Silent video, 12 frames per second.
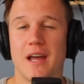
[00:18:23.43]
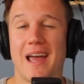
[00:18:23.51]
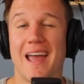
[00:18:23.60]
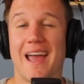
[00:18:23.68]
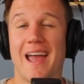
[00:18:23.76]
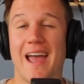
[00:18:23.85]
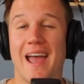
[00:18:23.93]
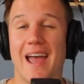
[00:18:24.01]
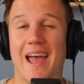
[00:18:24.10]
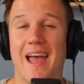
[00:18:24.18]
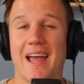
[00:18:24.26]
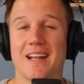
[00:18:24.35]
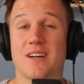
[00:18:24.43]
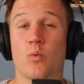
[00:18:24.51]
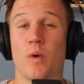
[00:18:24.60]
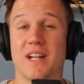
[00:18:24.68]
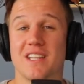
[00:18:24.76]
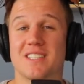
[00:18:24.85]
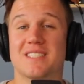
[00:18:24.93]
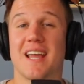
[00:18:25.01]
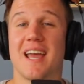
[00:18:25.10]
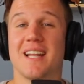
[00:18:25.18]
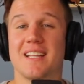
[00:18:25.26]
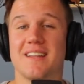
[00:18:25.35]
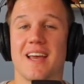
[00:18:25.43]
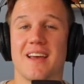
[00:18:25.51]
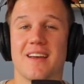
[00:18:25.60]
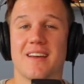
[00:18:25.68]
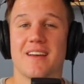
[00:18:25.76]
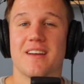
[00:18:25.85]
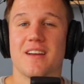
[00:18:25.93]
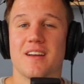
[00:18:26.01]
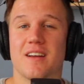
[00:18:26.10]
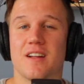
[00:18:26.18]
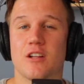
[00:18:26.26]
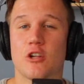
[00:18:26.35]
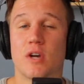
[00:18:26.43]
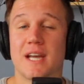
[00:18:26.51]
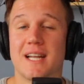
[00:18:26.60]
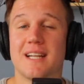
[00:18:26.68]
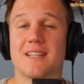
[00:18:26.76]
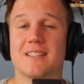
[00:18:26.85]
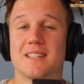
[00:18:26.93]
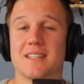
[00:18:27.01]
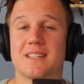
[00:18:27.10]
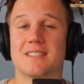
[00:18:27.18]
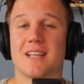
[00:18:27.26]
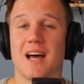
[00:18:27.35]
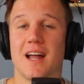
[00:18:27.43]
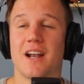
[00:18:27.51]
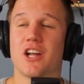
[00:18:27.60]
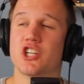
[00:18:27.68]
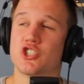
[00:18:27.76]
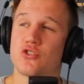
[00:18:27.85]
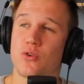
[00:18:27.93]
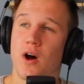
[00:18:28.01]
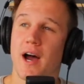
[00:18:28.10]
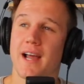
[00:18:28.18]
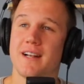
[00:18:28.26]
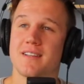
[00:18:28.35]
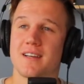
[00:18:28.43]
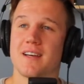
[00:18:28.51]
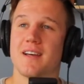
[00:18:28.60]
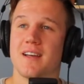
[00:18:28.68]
And when you're standing there, looking into the sun, trying to